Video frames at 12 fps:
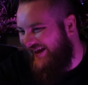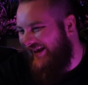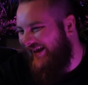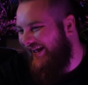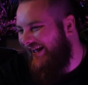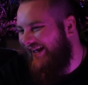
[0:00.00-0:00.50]

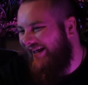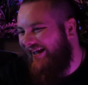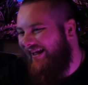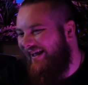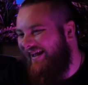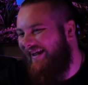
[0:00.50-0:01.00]

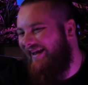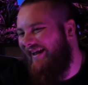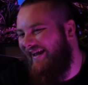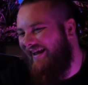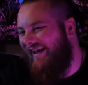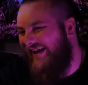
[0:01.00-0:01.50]

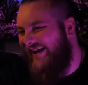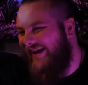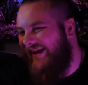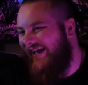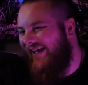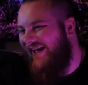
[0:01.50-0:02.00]

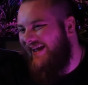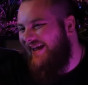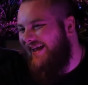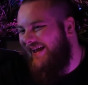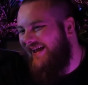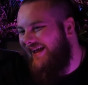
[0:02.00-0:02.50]

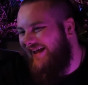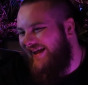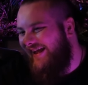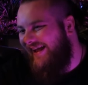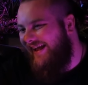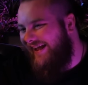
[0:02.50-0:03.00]

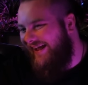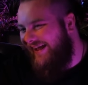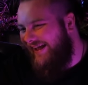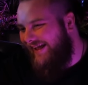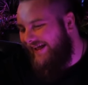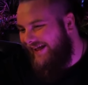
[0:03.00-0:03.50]

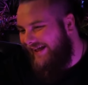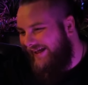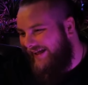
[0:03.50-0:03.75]
(not speaking)